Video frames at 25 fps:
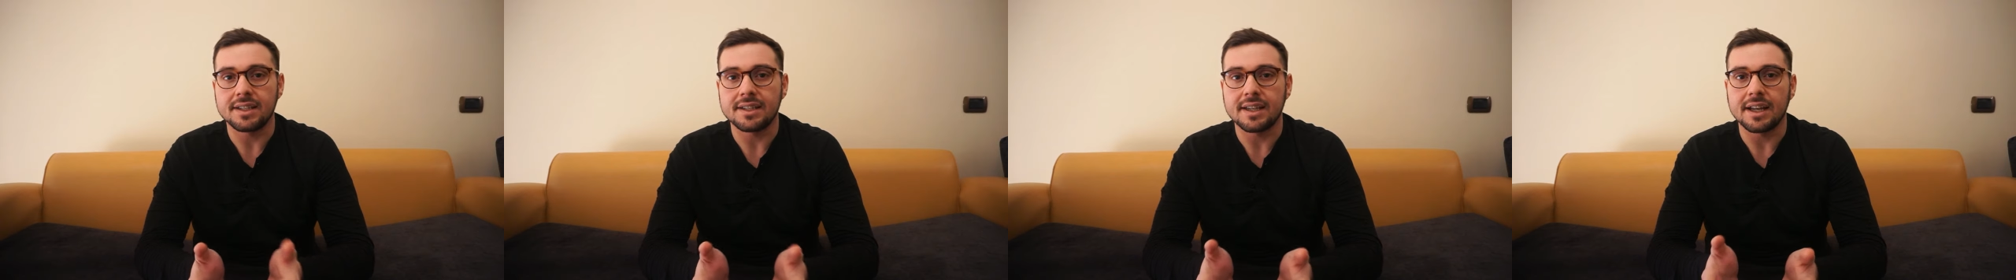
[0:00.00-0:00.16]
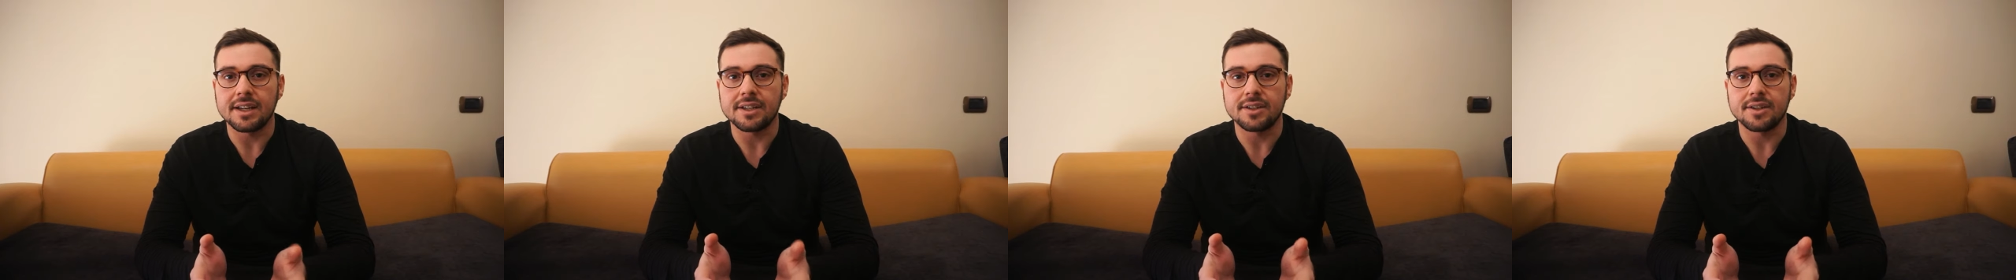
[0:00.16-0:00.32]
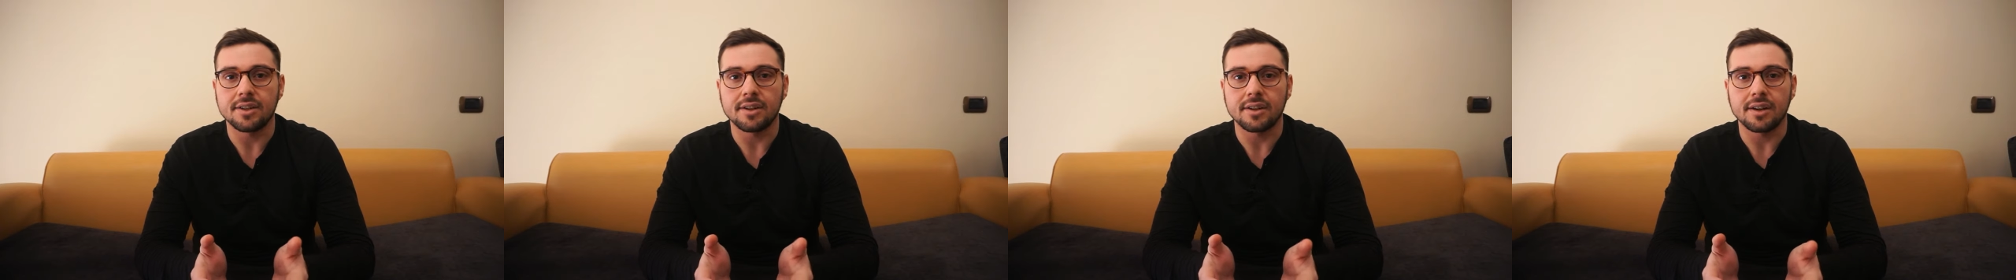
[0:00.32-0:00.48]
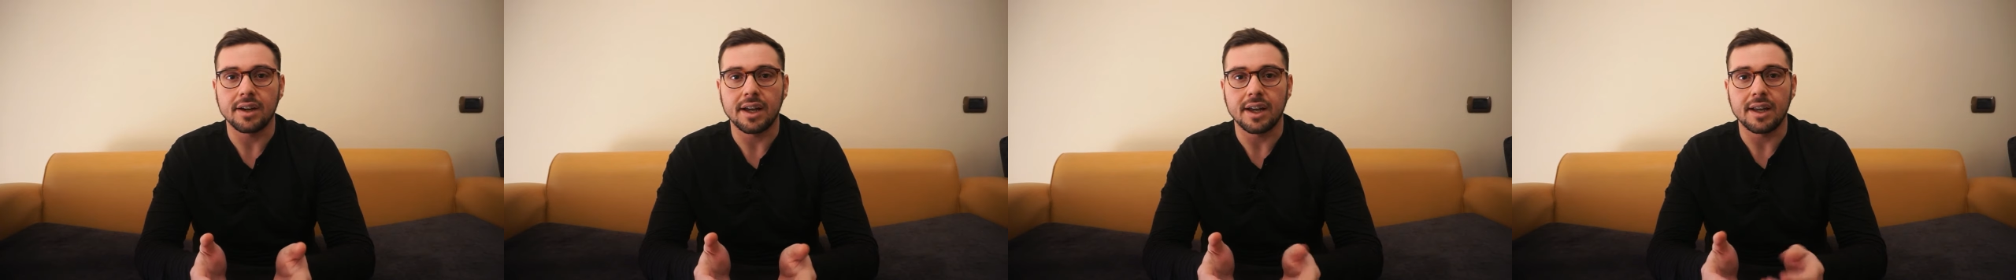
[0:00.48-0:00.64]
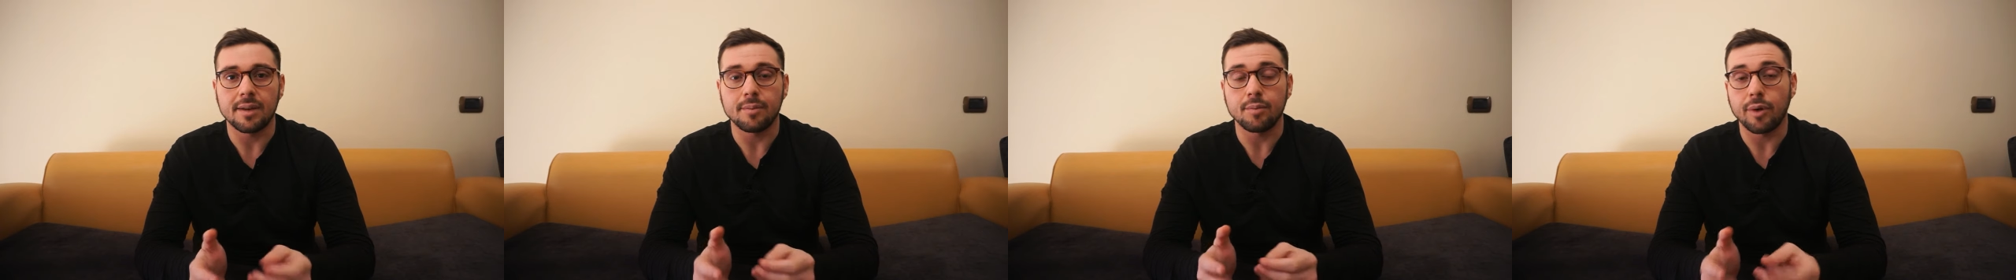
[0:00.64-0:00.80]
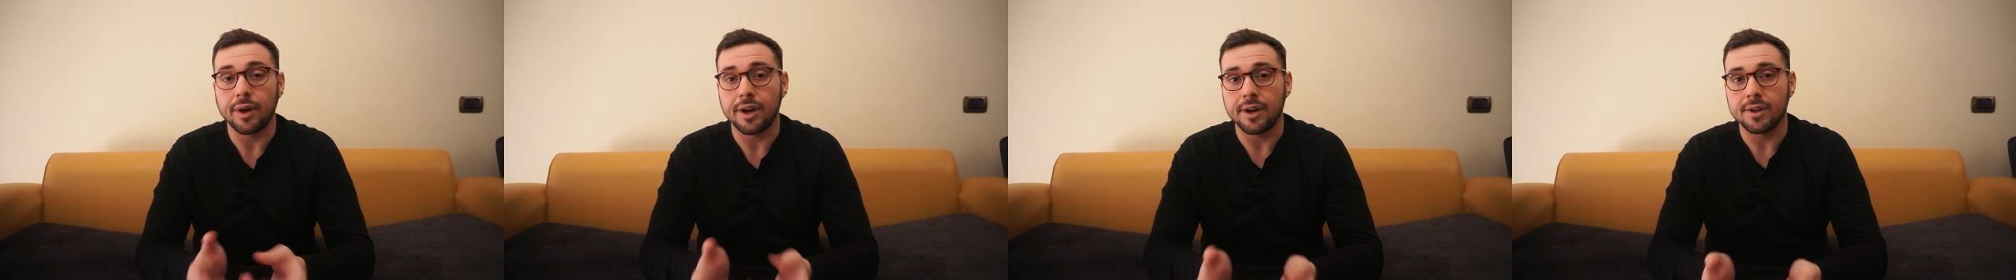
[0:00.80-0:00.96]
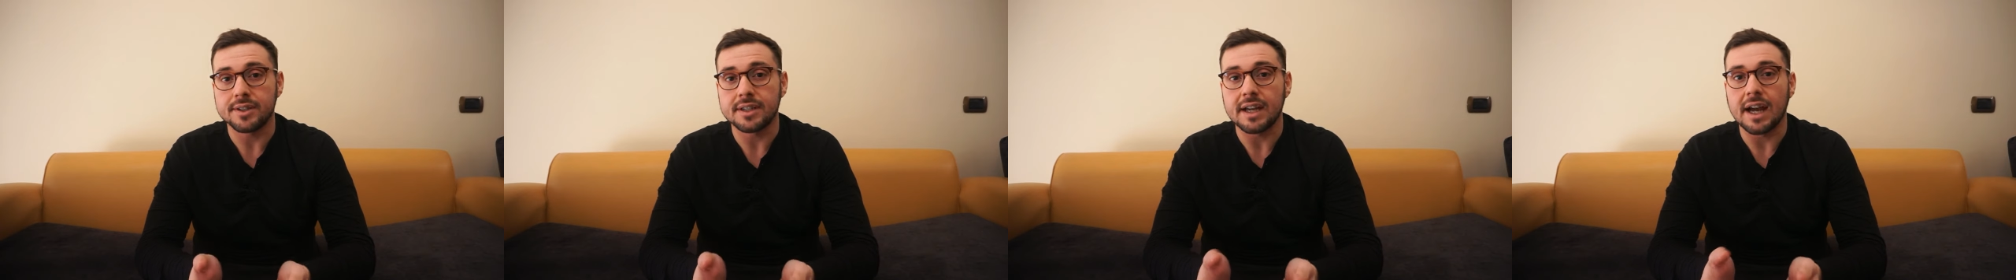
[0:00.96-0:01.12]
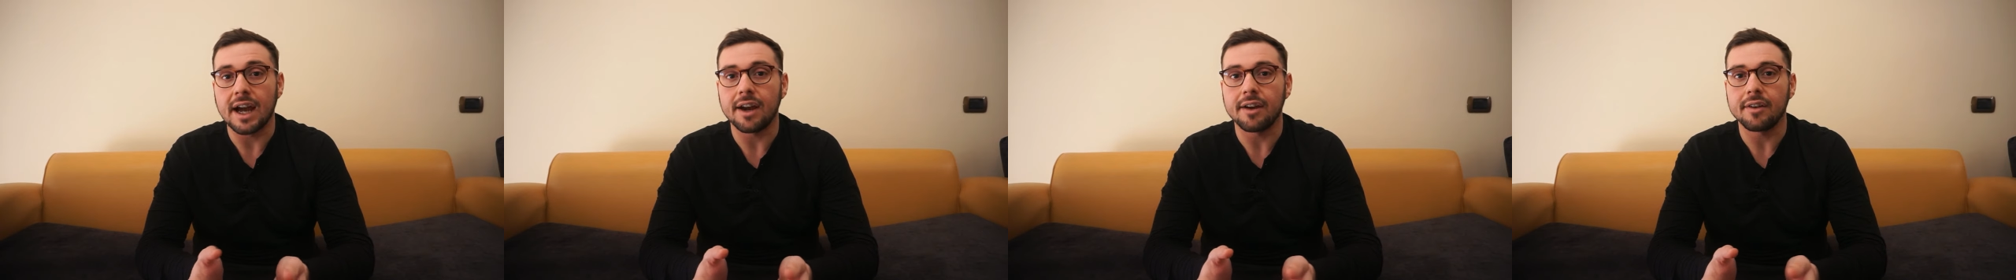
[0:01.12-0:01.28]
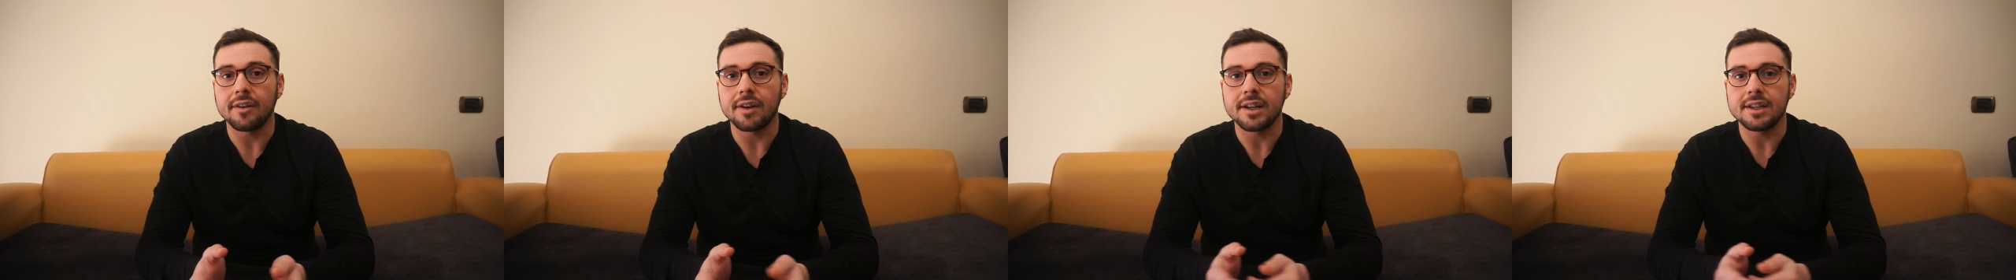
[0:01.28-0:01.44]
center in Buenos
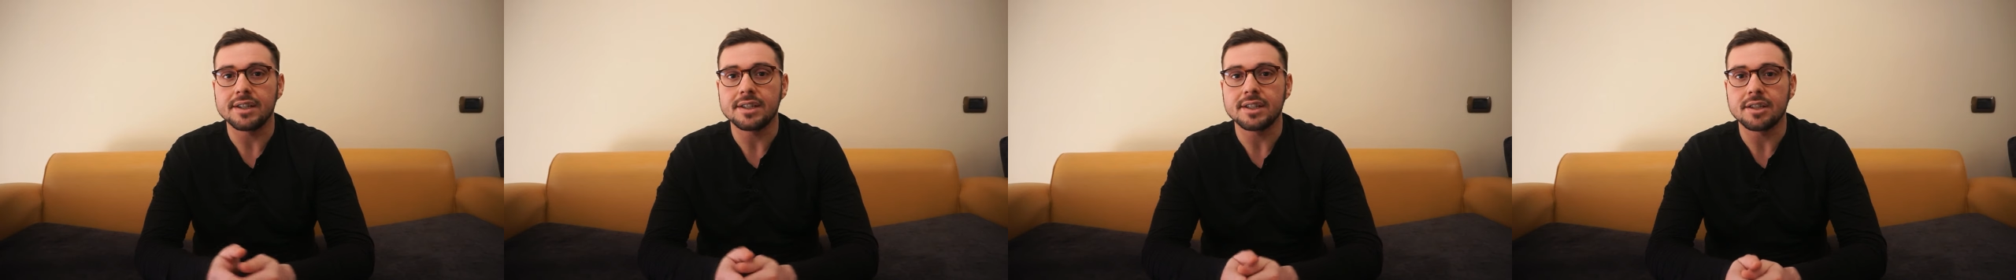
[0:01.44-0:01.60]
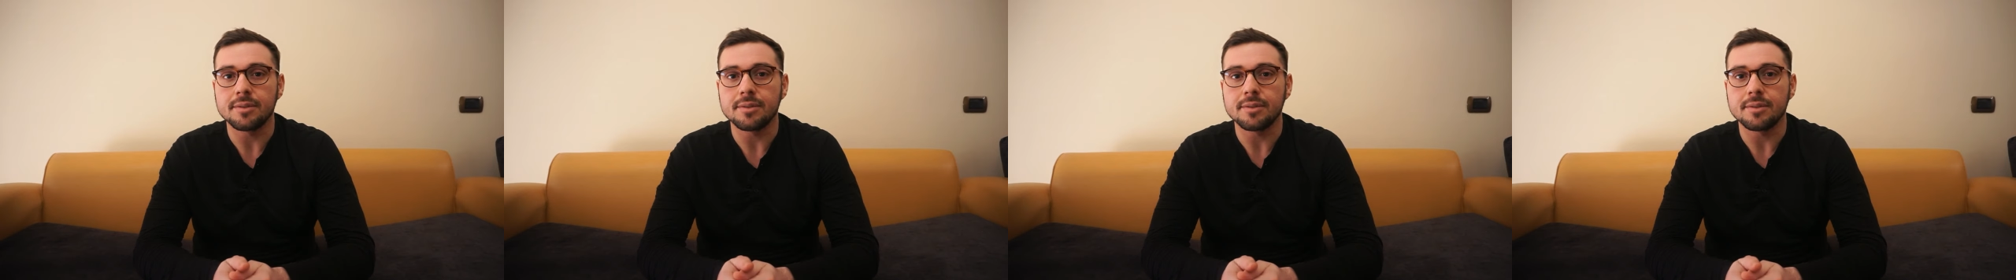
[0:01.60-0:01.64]
Aires